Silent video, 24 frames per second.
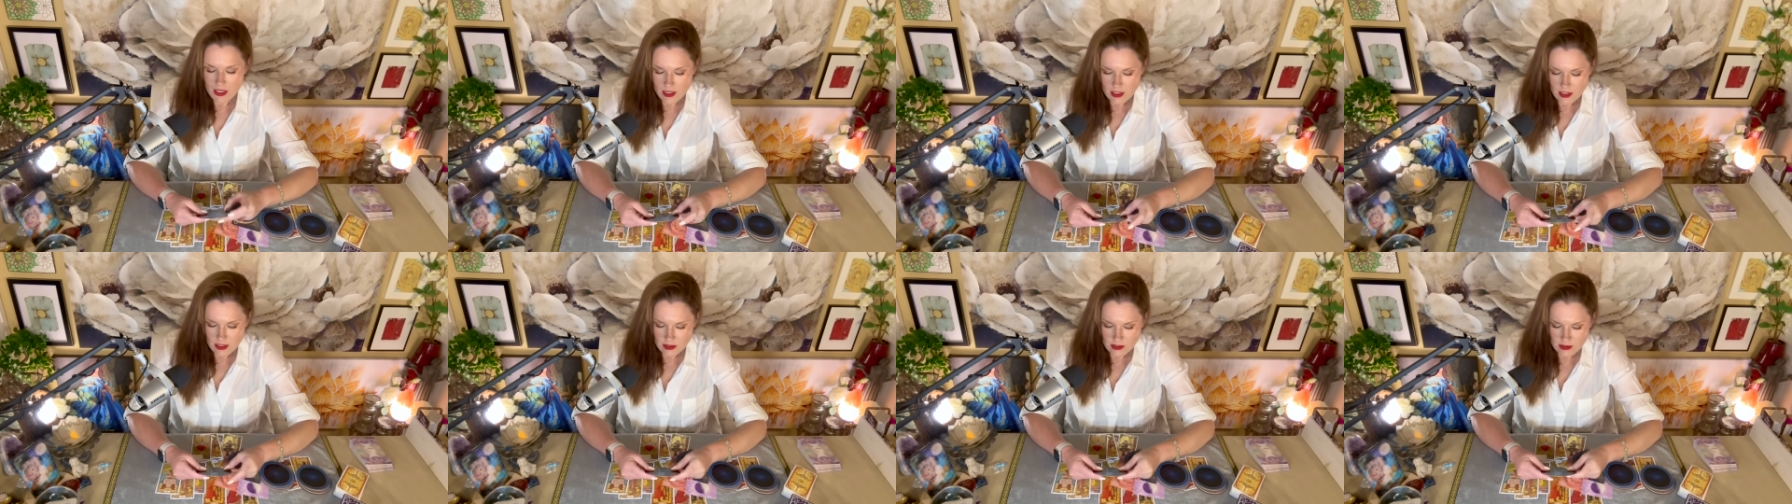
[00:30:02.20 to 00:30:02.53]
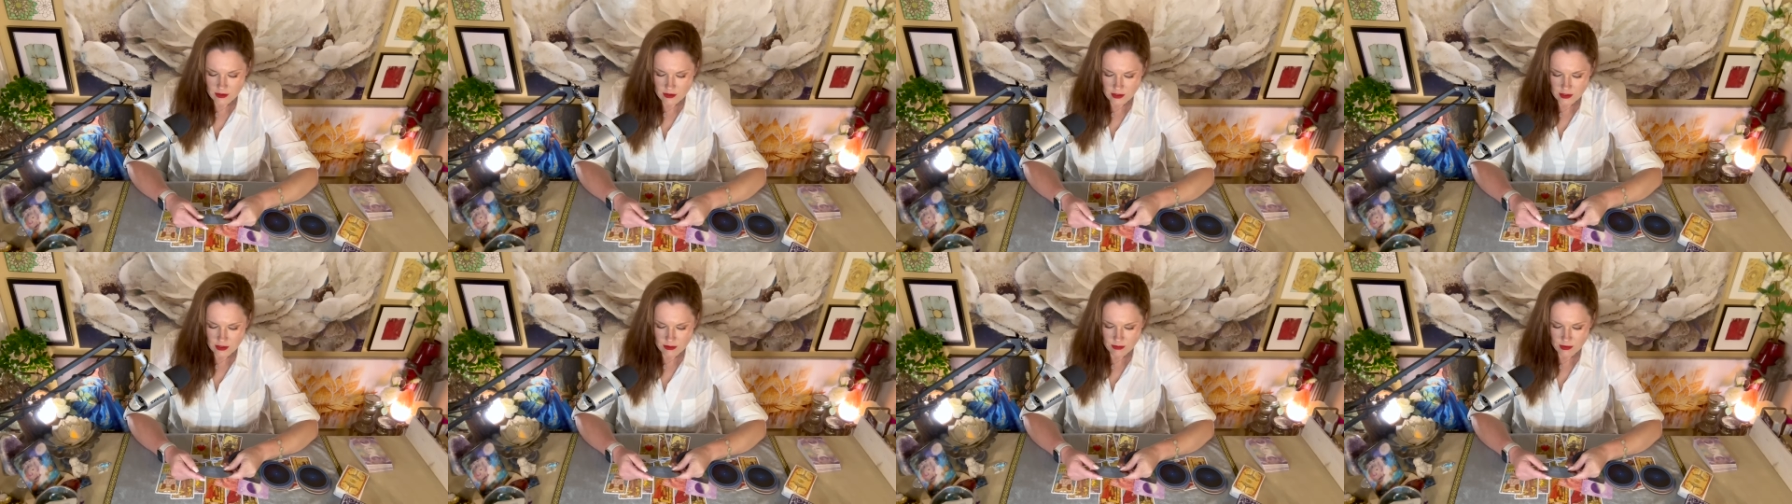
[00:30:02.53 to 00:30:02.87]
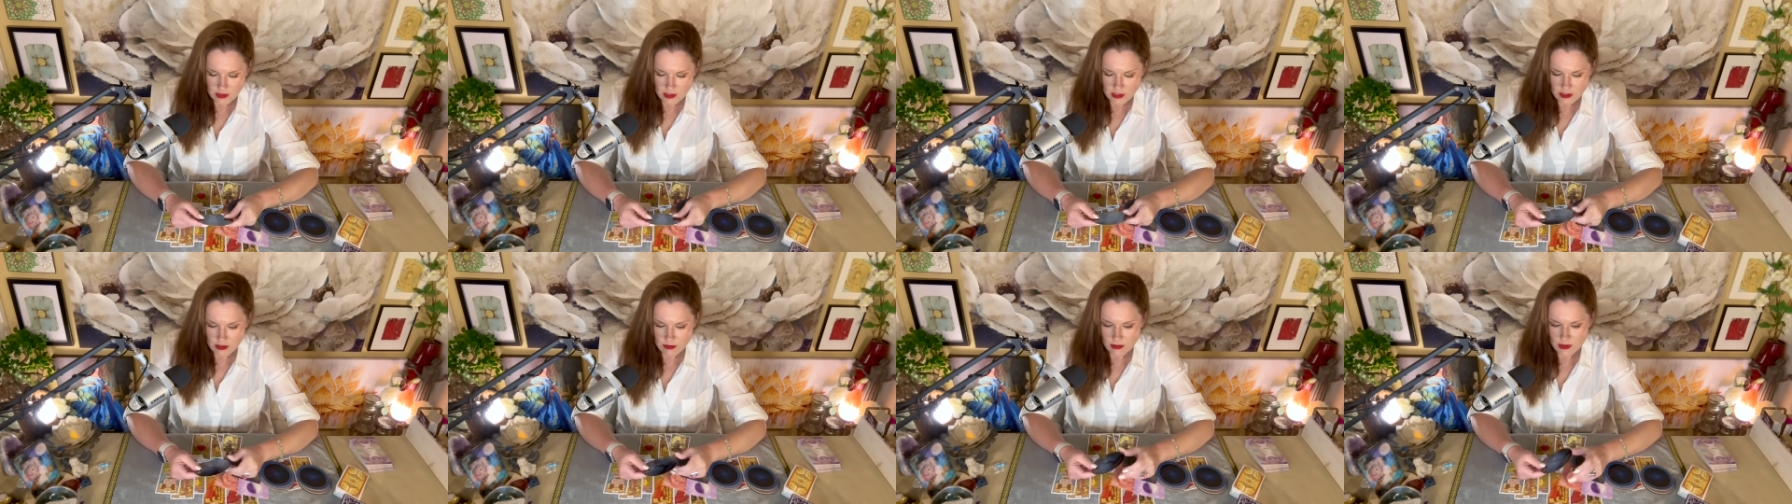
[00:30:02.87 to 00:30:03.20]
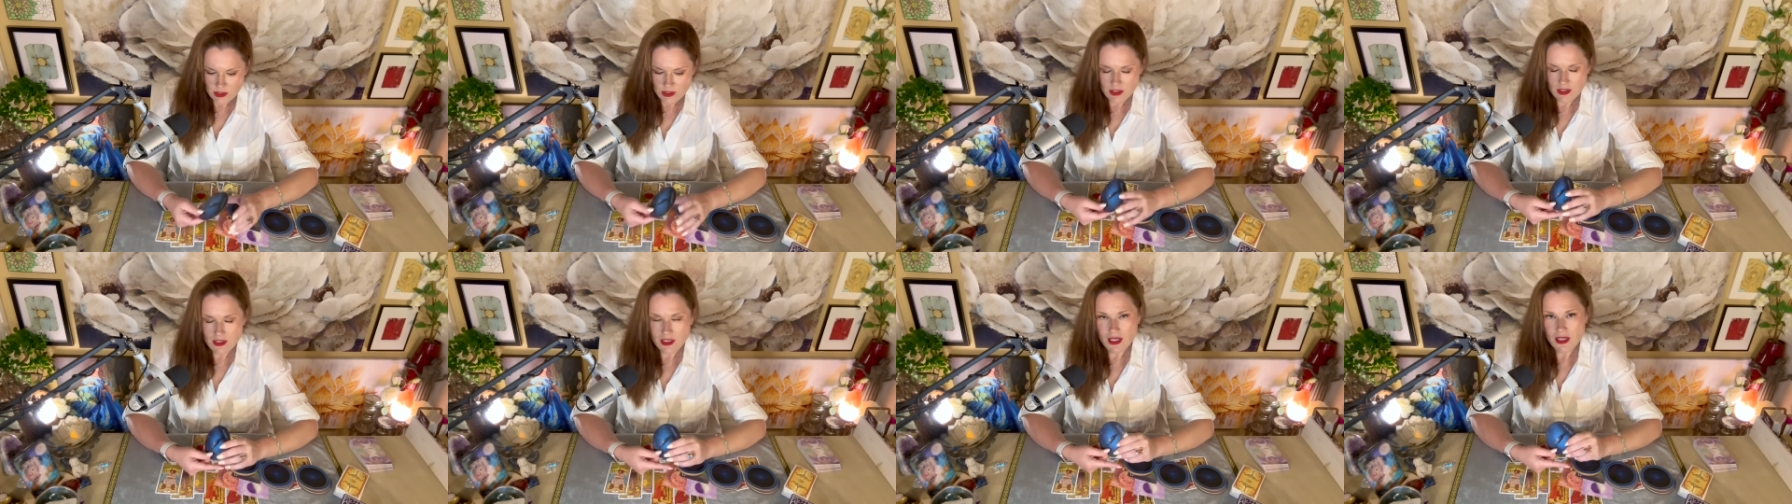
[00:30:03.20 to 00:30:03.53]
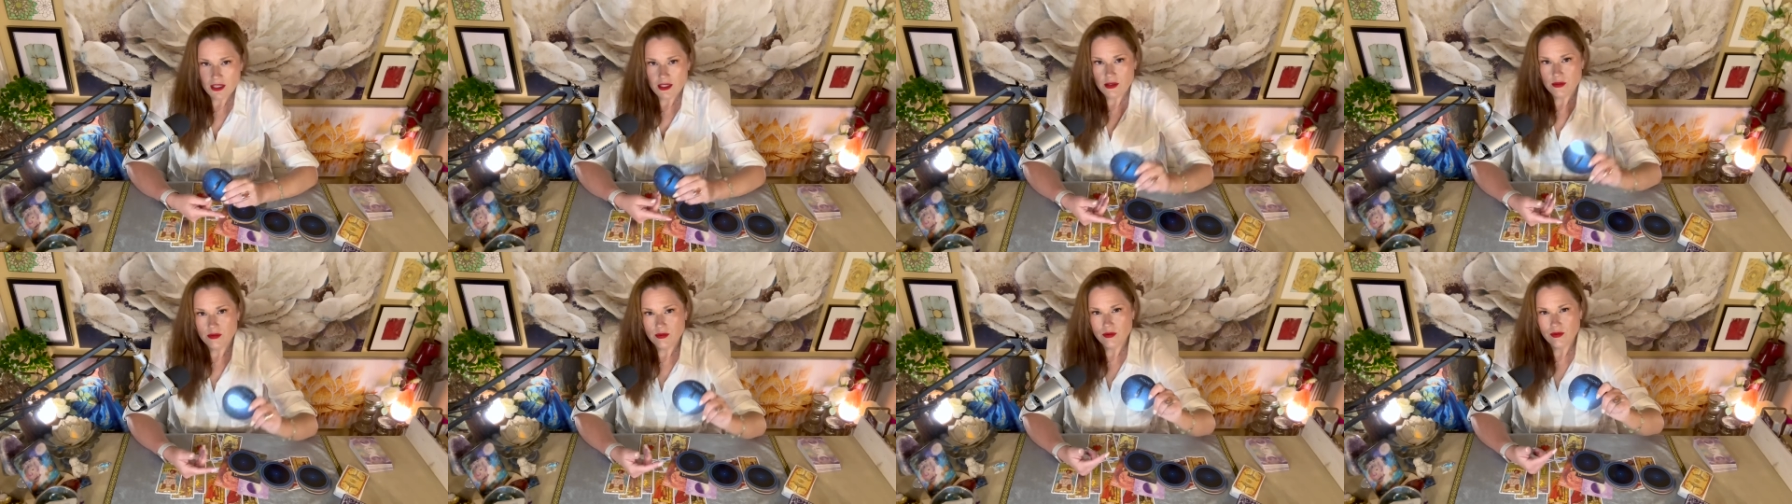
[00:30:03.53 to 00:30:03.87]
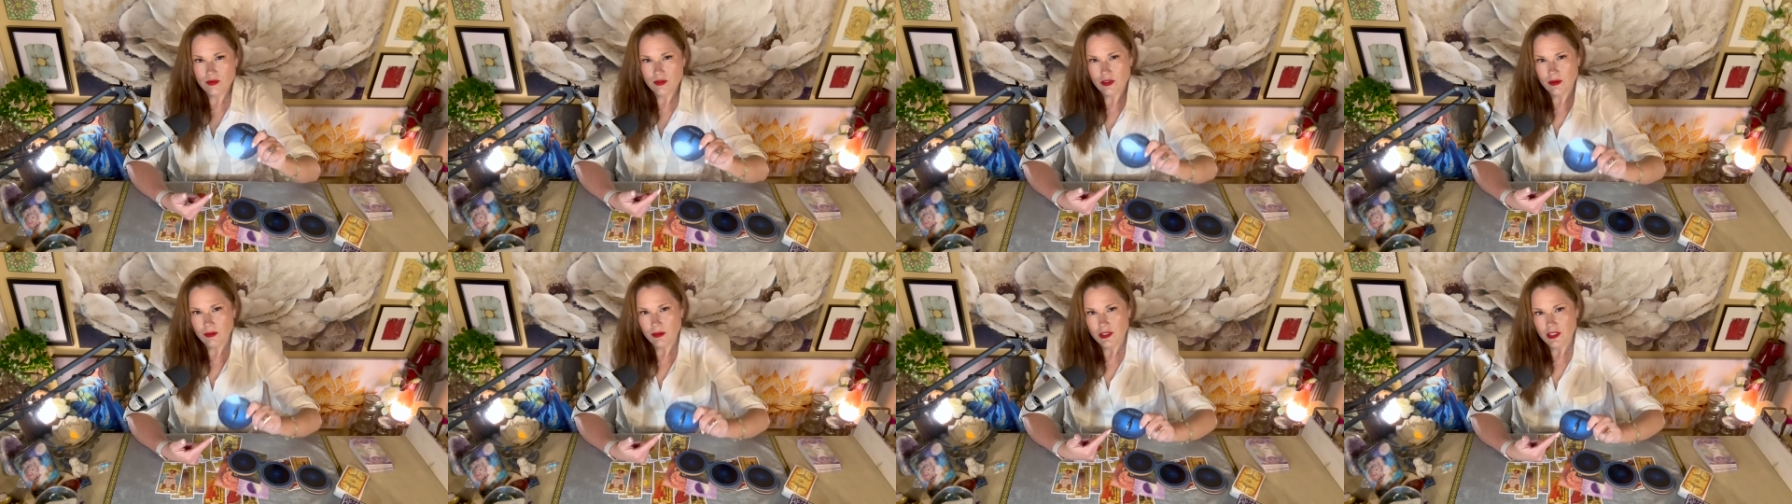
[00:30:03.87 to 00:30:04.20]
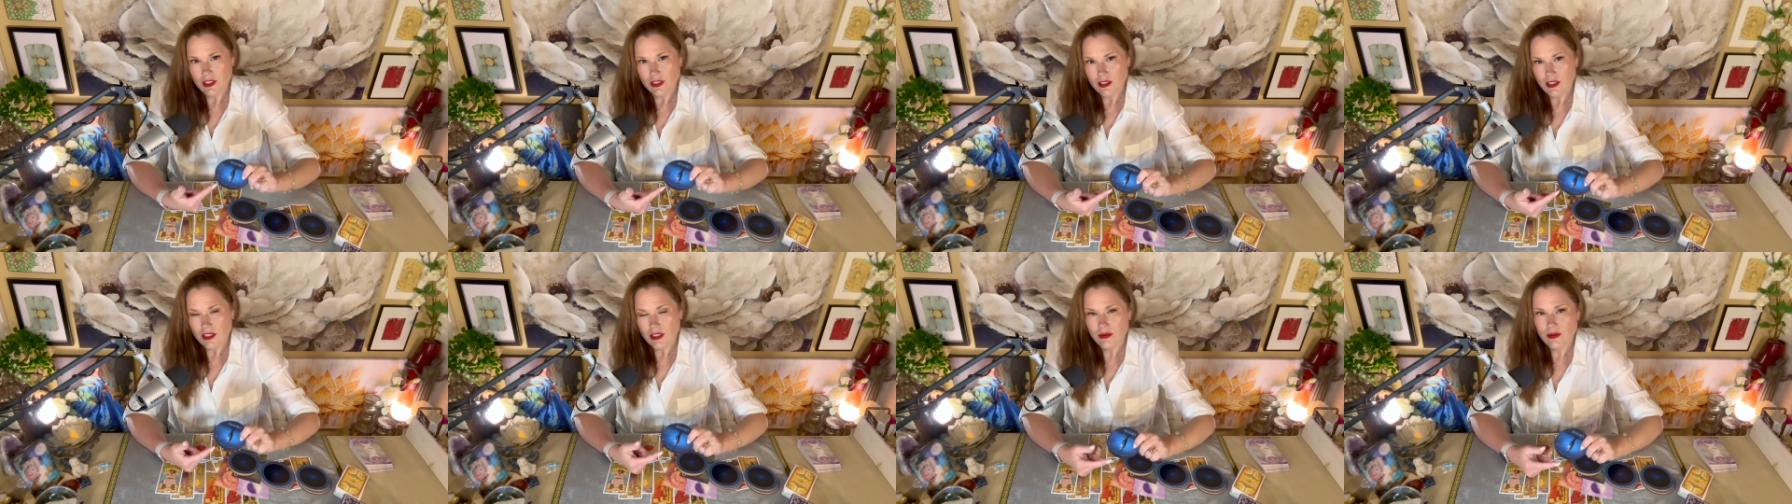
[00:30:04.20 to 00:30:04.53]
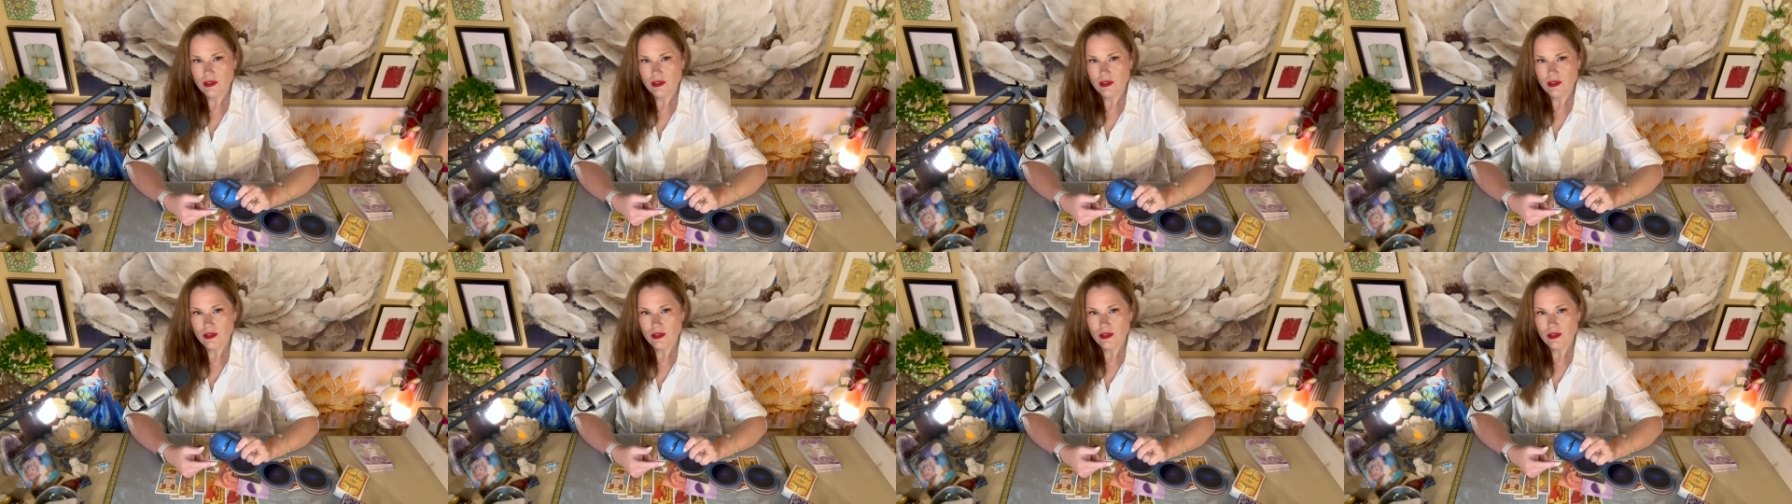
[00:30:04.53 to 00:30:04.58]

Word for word: there's something here about the lack of fulfillment and how